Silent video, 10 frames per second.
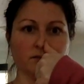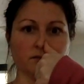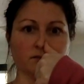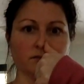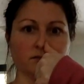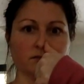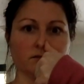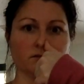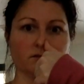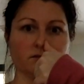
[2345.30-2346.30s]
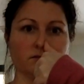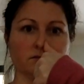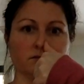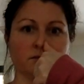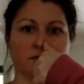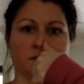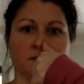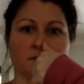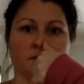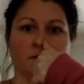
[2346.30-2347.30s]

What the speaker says: Nobody speaks.